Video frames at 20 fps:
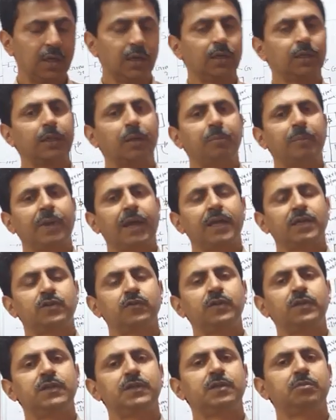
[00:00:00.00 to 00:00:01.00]
the
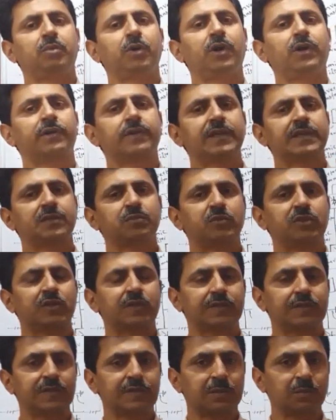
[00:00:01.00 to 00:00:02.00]
HVDC power transmission
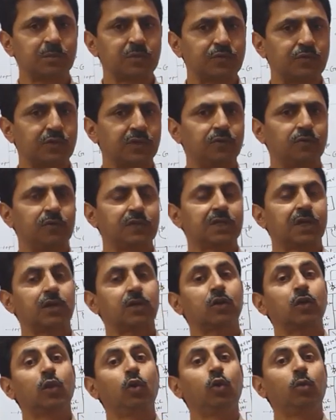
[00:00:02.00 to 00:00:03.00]
systems which are
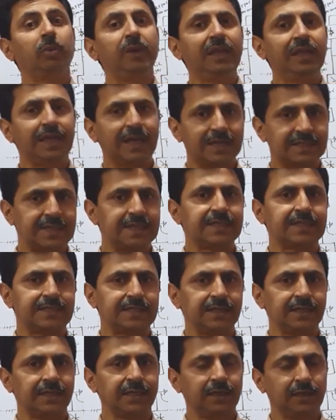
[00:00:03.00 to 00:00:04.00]
globally
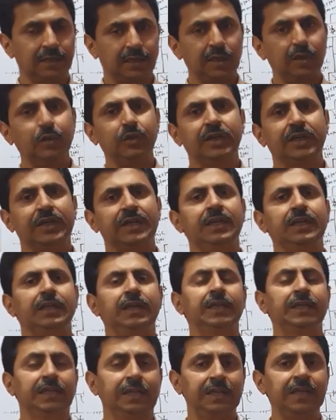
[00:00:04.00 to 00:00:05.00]
existing, including
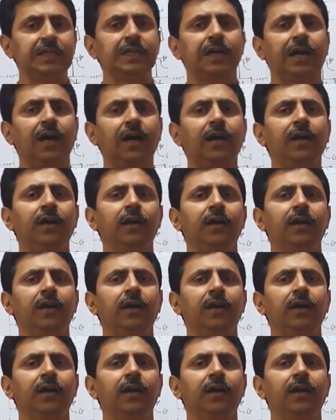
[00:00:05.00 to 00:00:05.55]
in India,